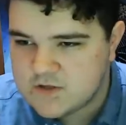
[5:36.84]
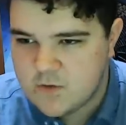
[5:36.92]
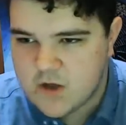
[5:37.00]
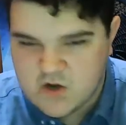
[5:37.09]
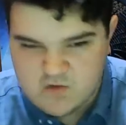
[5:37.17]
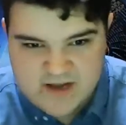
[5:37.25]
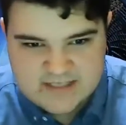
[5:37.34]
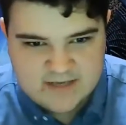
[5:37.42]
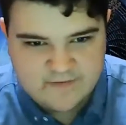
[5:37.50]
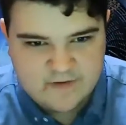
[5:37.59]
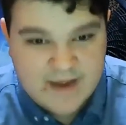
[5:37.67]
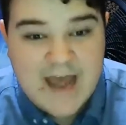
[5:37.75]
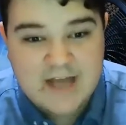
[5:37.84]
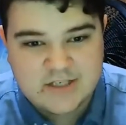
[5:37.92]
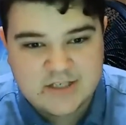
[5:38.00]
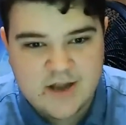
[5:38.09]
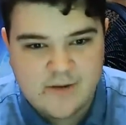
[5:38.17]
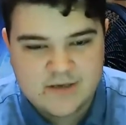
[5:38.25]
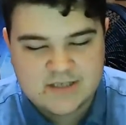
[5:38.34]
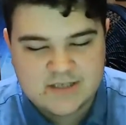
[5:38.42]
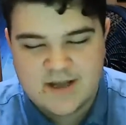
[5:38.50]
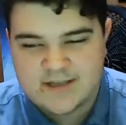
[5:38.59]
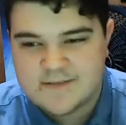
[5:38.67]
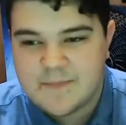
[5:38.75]
aggressive and passionate, which is
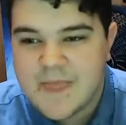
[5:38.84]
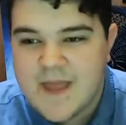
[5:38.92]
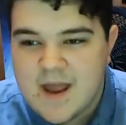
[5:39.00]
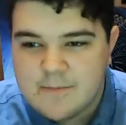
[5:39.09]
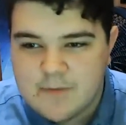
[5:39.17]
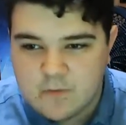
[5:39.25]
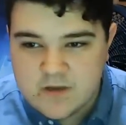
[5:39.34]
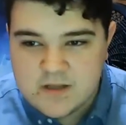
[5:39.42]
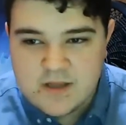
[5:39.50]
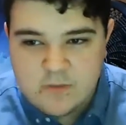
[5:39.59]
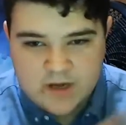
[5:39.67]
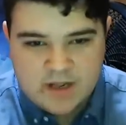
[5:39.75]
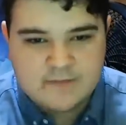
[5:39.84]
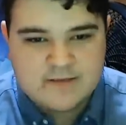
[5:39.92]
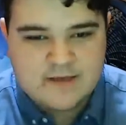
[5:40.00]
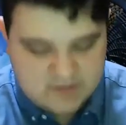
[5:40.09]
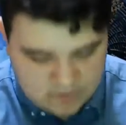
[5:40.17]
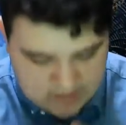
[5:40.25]
nice. But really what it comes down to